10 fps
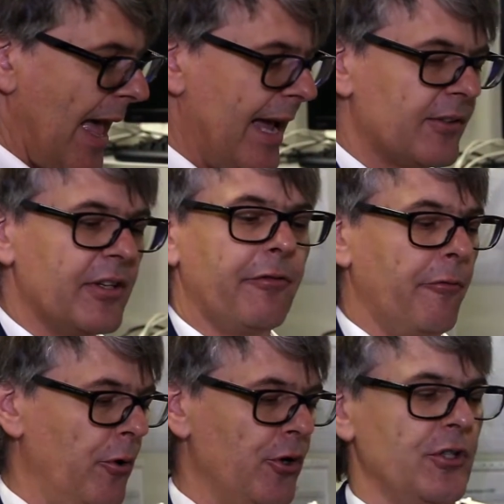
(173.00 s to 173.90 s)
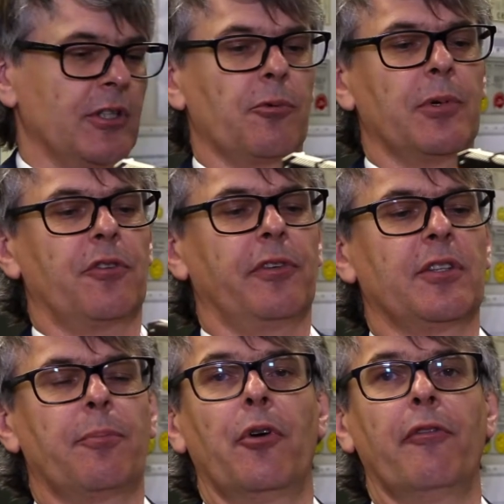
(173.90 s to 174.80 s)
active versions which
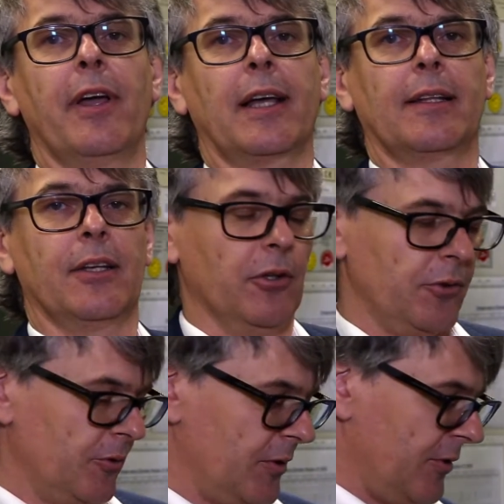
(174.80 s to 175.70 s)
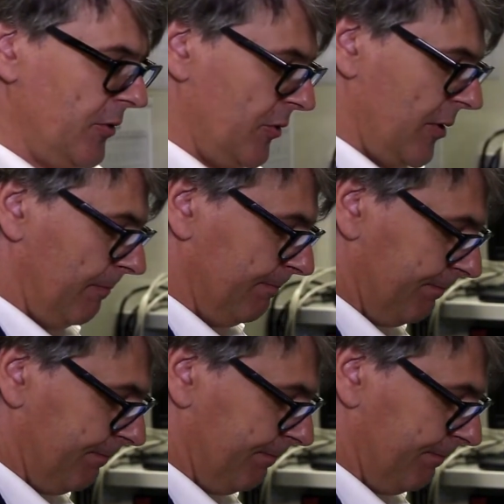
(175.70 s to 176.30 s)
fits perfectly onto this system.